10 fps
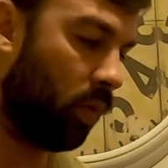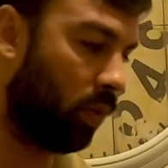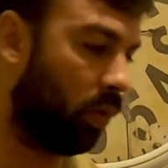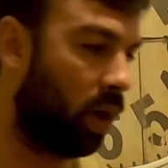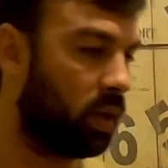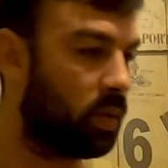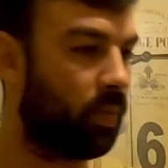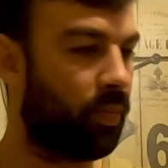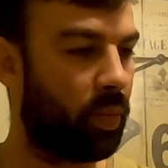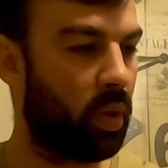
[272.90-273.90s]
Right.
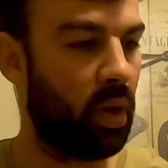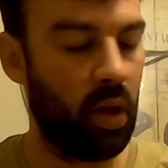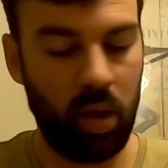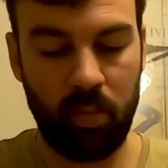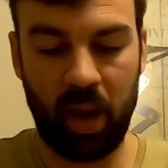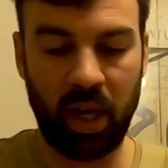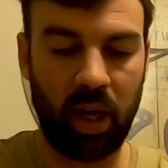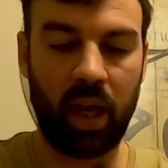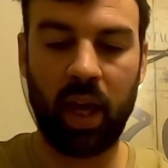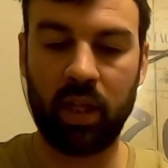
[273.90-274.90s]
Better
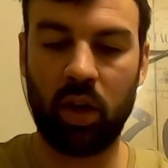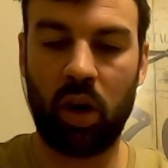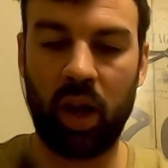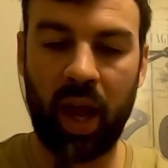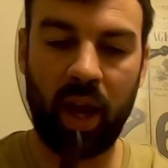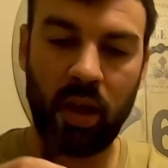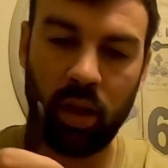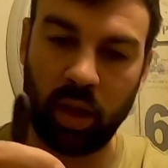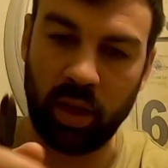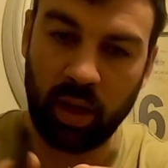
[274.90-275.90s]
to cut it on an angle.
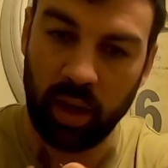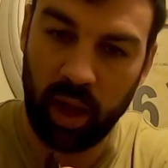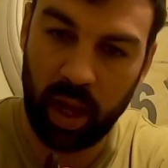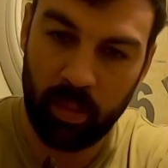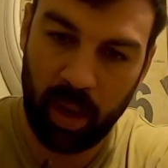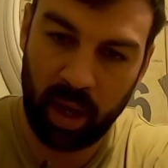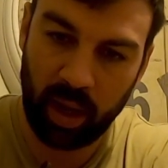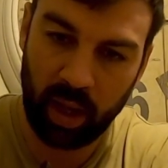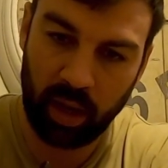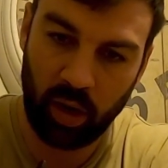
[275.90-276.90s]
I didn't then. Better
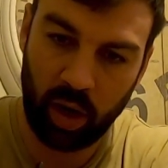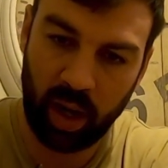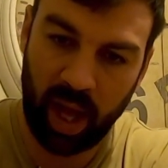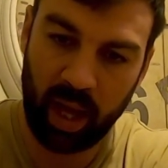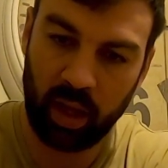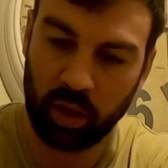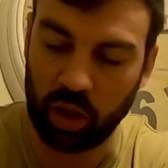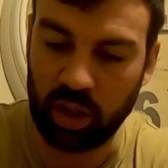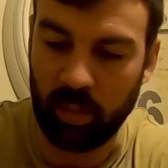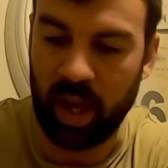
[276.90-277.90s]
cut it on an angle
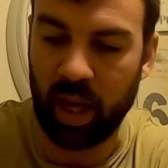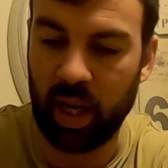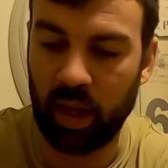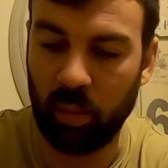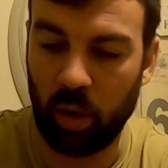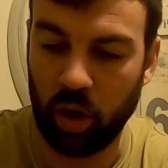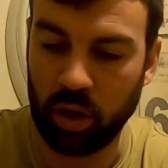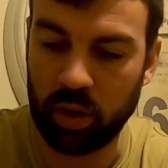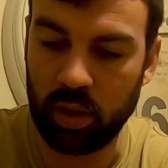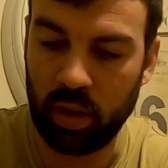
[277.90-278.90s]
just to make a little
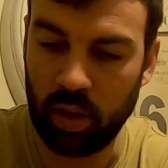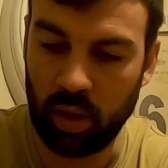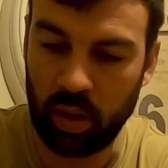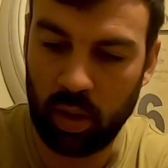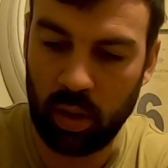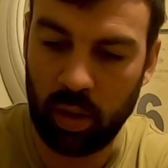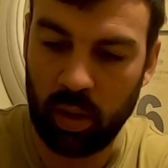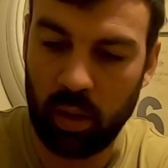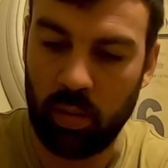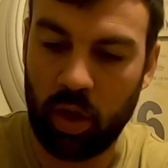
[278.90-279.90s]
point,
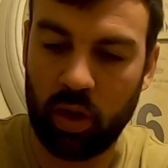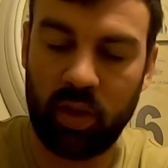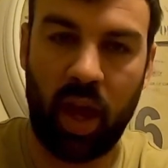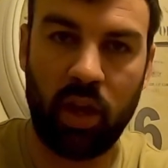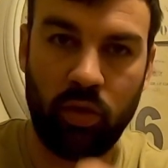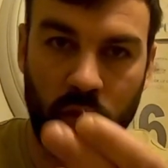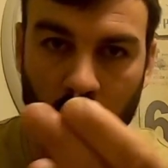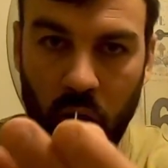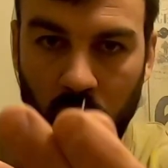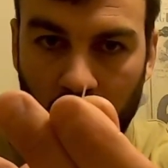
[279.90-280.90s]
because then you've
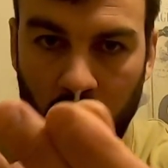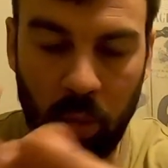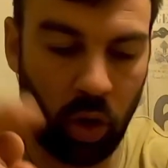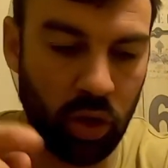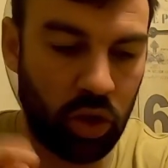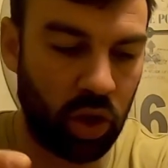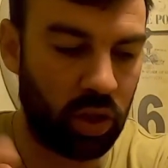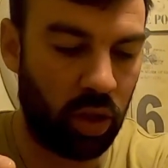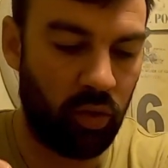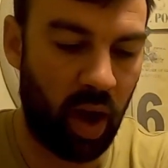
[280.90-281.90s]
got a point just to
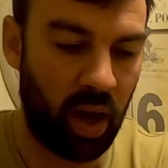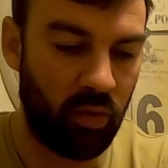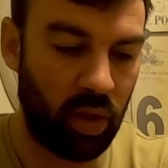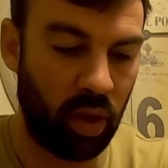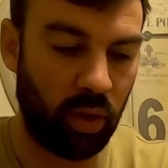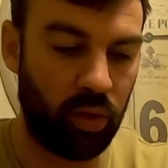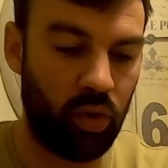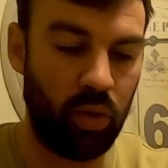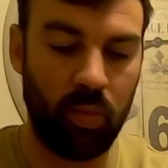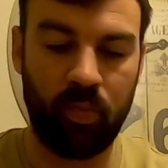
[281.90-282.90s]
thread everything
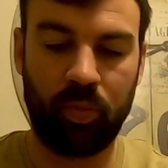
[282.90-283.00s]
through.